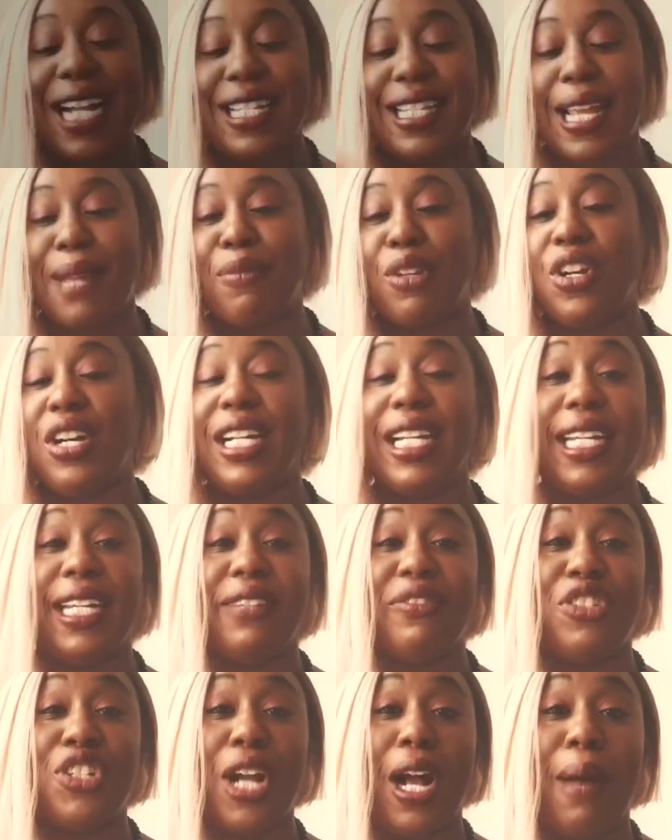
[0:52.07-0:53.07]
guys, I'm going to
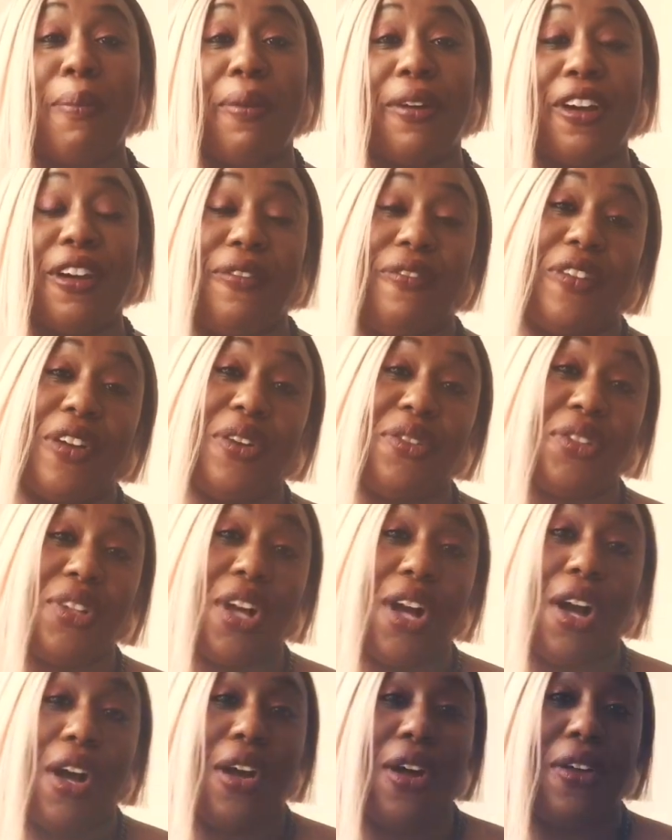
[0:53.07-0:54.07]
give Chopper a phone
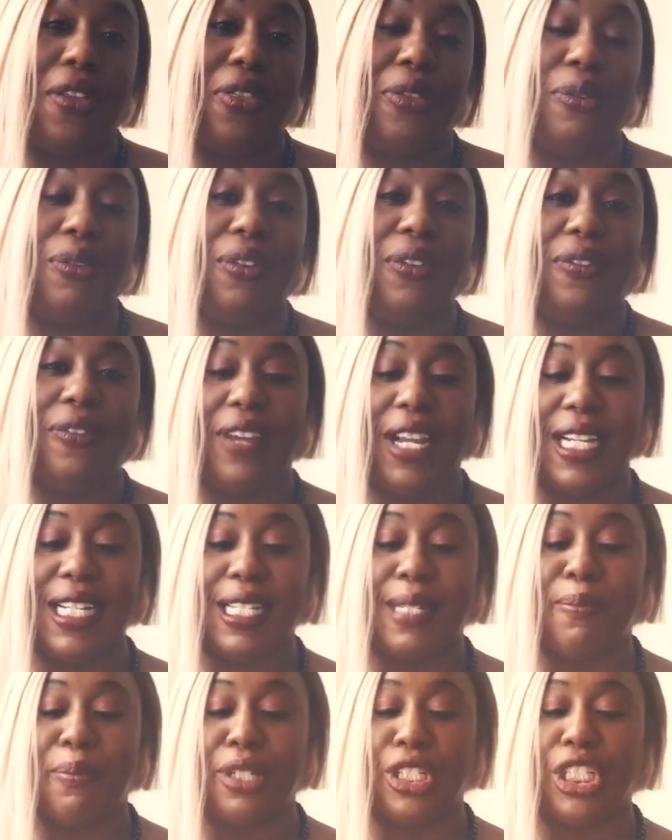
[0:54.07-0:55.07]
call through
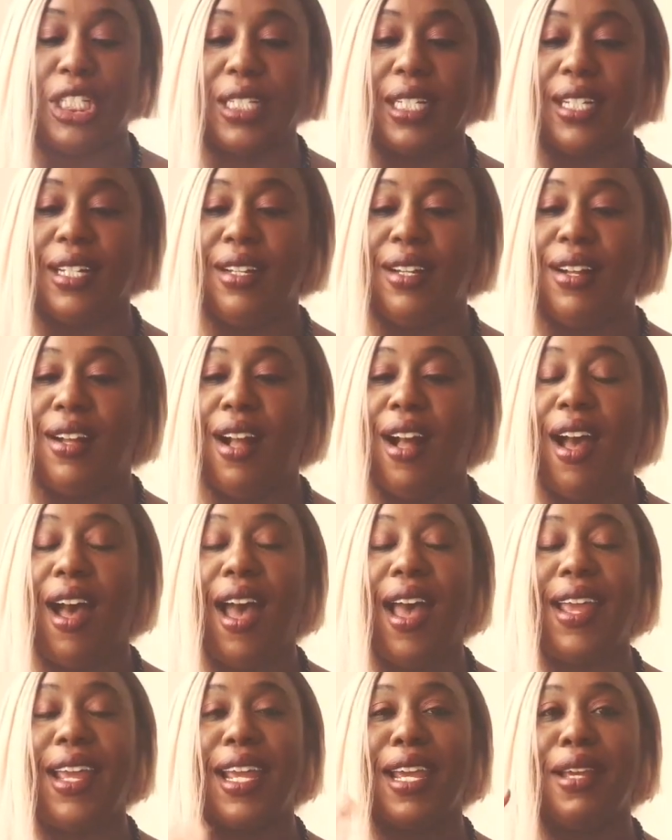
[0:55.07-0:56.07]
Facebook.
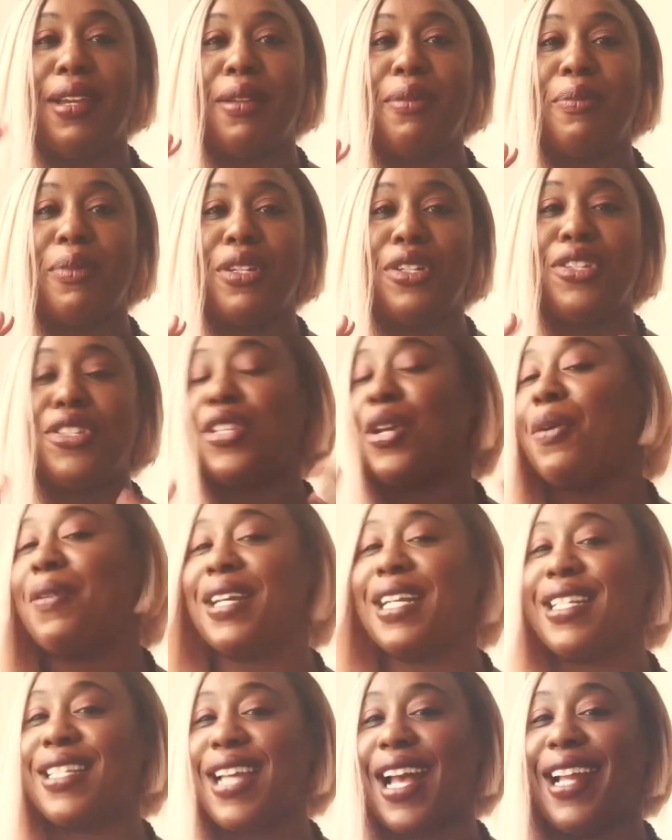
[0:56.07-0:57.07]
I am so
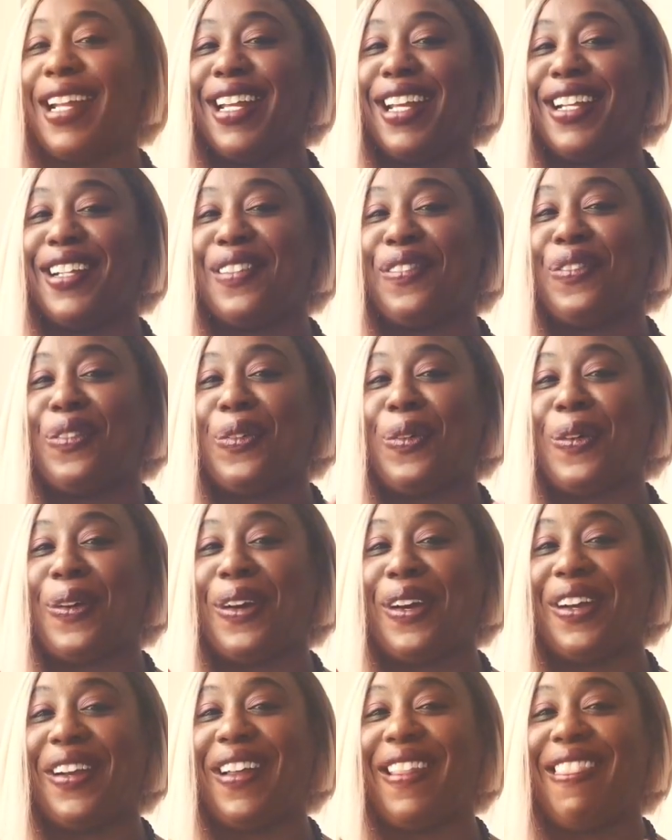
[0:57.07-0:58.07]
excited
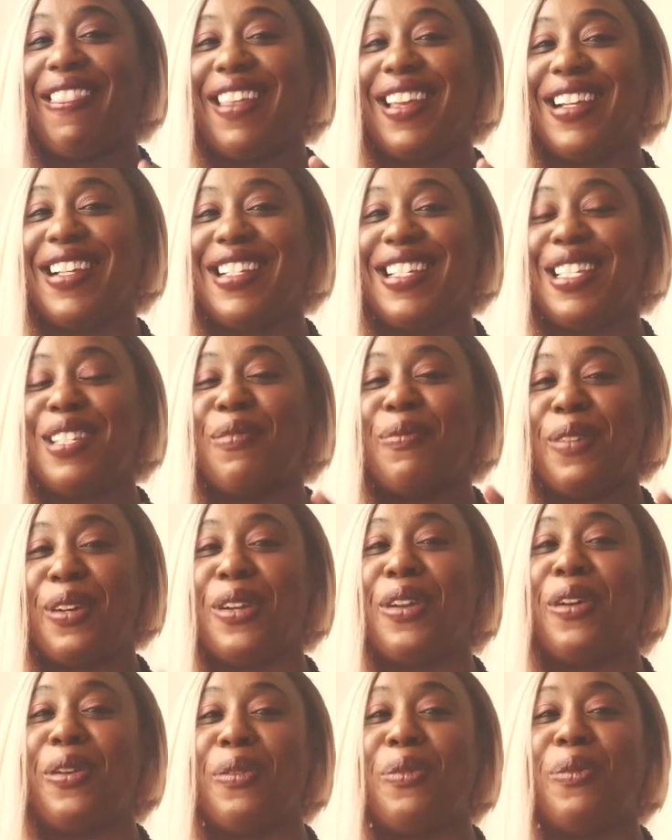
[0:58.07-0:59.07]
for this
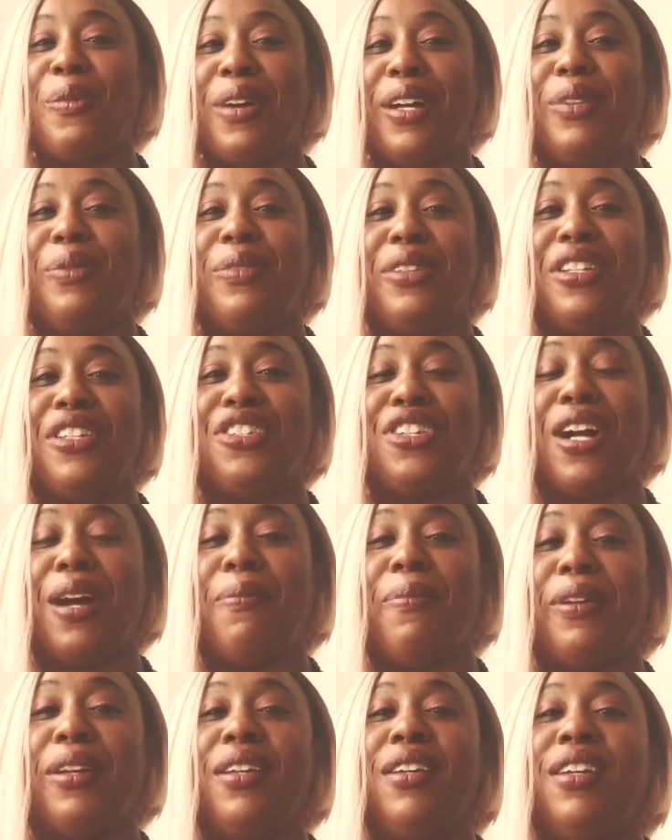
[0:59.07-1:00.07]
one-on-one with
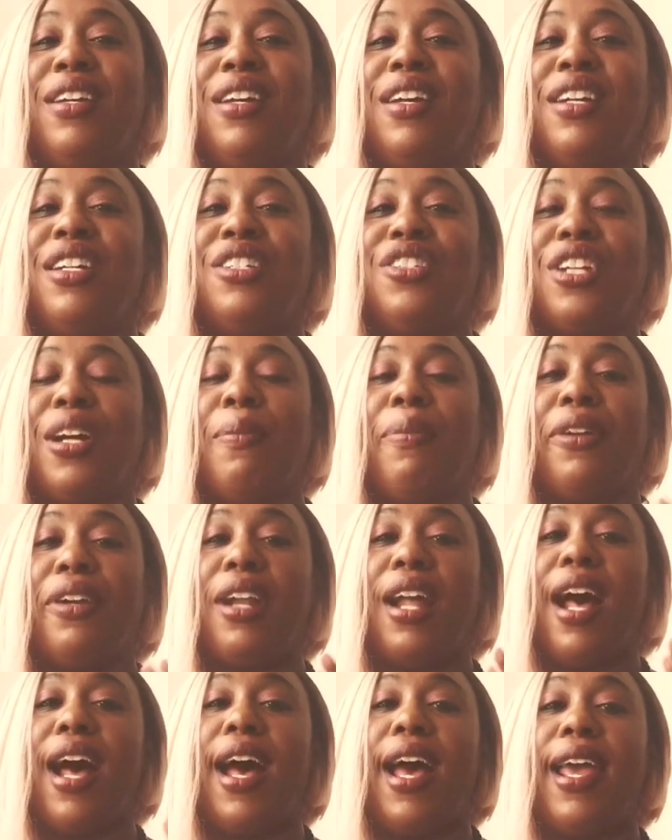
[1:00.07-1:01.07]
Chopper. Chopper
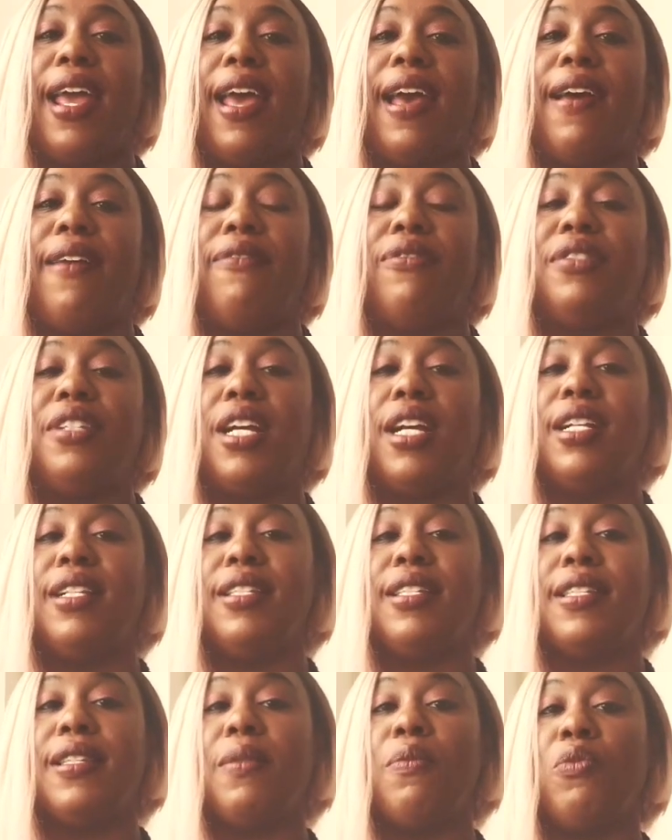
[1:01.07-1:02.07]
and I have
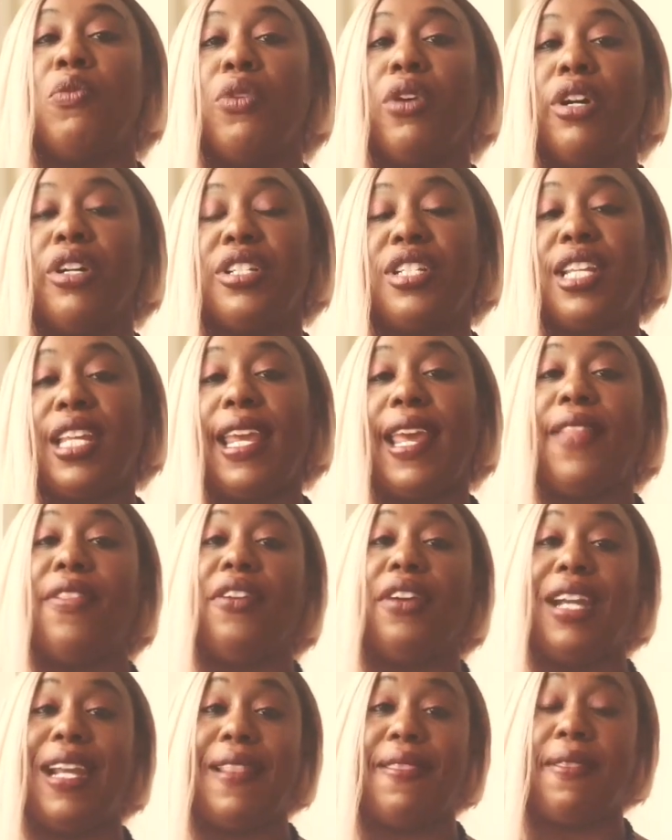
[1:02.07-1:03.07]
done some work
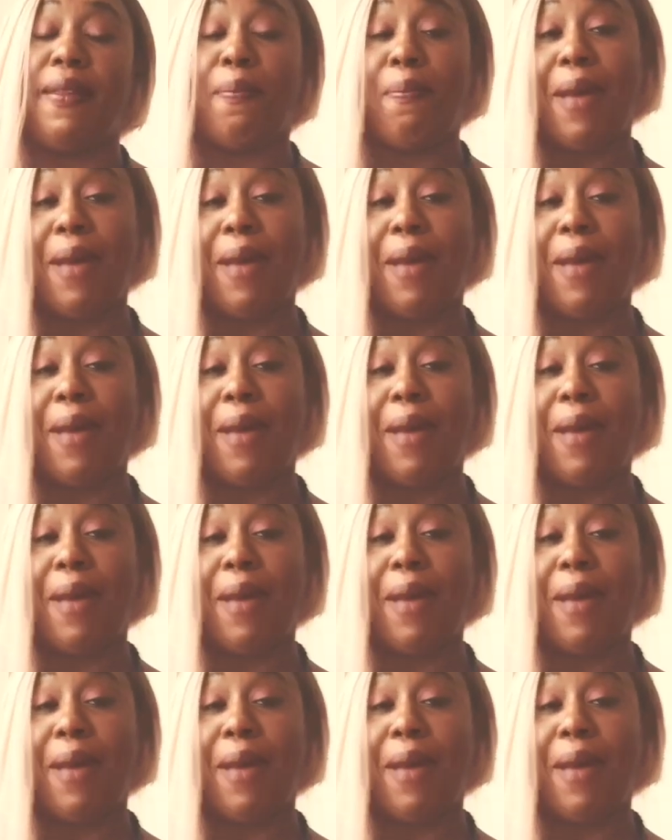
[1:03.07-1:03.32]
together in the